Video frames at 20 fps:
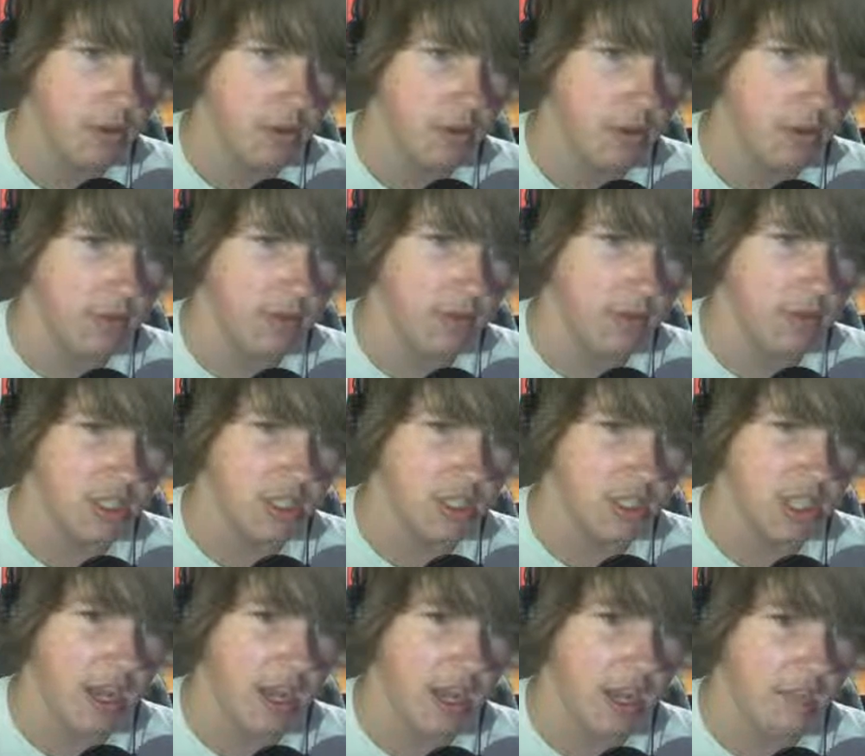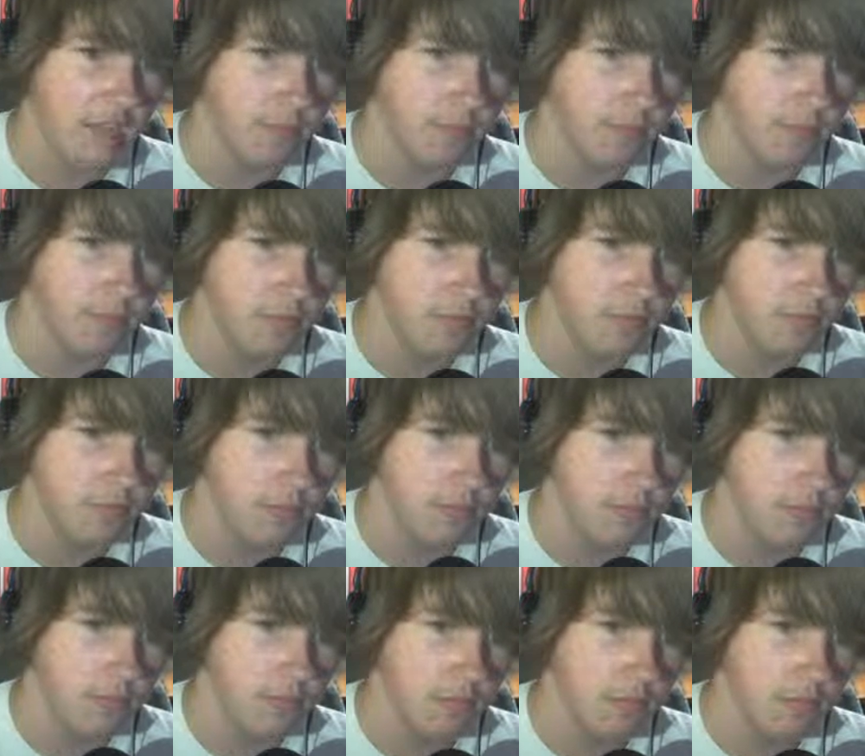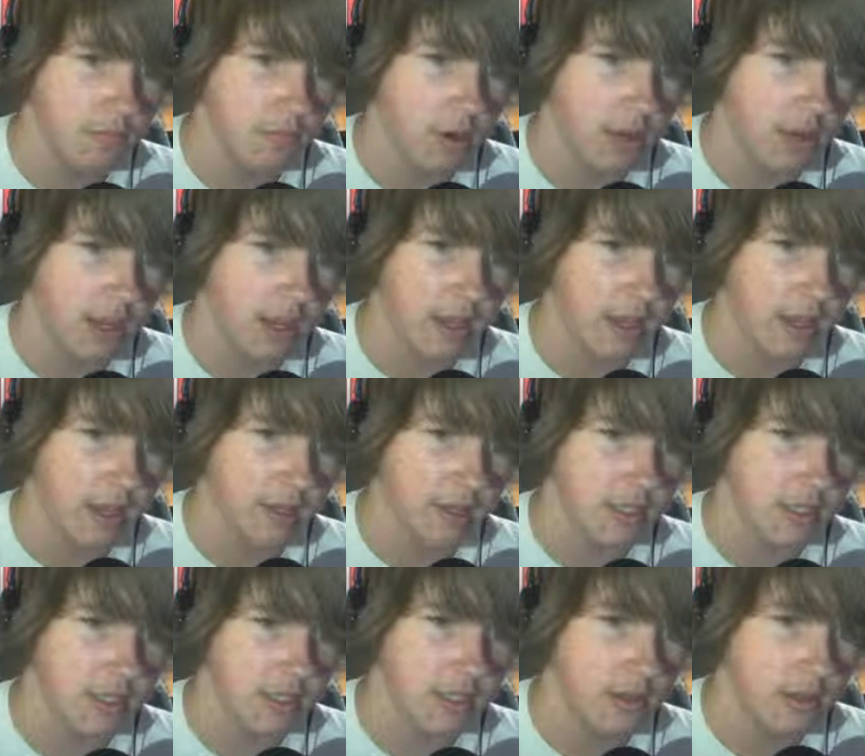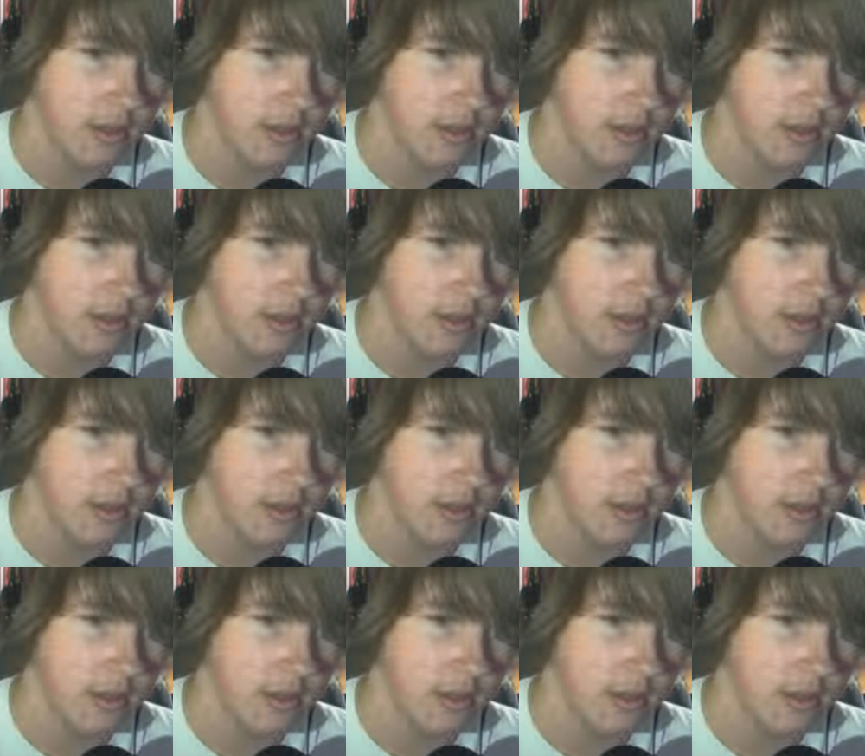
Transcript: full of shades today. I okay, I guess it.